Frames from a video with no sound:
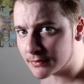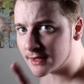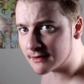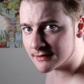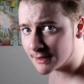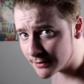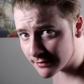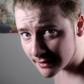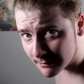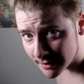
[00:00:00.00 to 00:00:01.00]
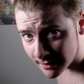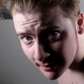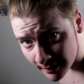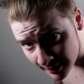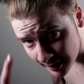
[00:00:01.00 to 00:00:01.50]
next time you see me,
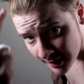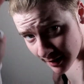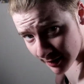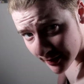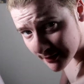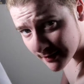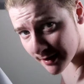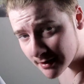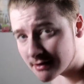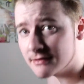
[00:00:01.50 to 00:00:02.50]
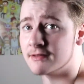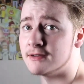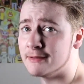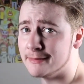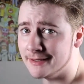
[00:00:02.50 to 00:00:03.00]
this hair is
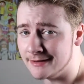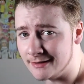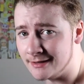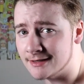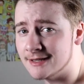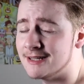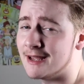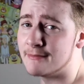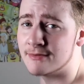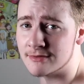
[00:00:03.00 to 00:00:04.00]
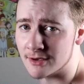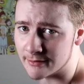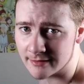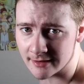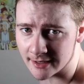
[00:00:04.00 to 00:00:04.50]
gonna be gone and I'm so
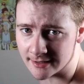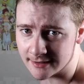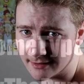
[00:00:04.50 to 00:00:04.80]
excited